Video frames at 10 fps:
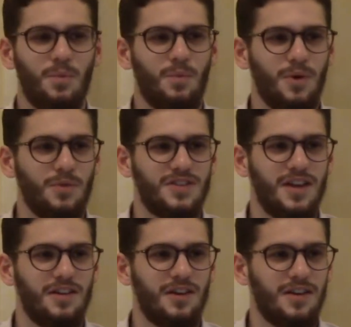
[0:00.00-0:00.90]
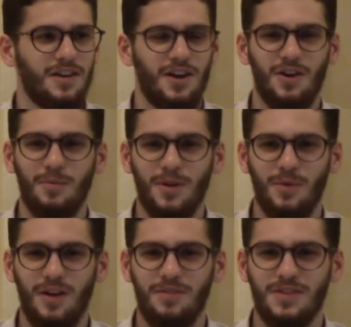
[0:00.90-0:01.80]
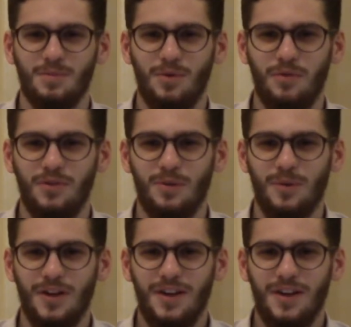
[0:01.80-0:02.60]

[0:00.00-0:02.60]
what do we say in Arabic? We have this proverb,